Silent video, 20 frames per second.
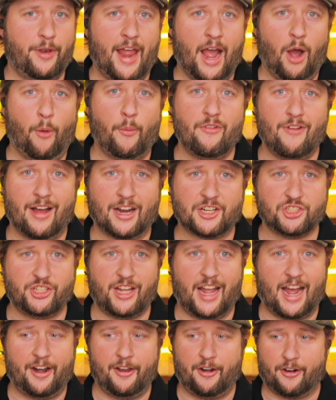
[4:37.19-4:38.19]
now we've
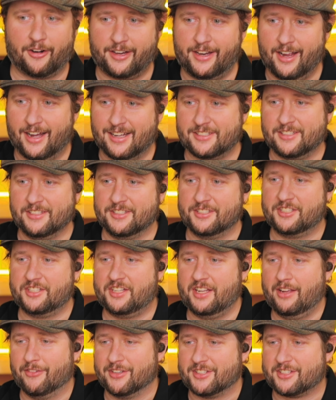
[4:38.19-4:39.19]
actually added our guest and
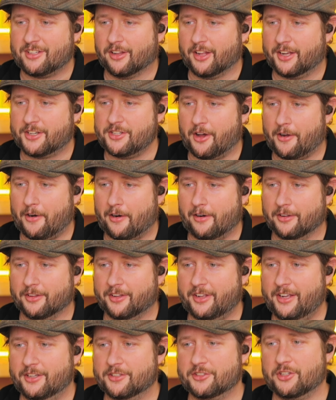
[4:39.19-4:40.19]
Steve has clicked on our
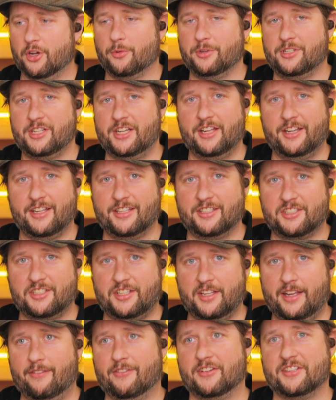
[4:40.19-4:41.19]
link. So Deity
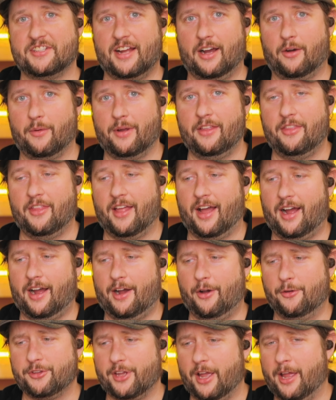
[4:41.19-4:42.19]
Steve is now in the house,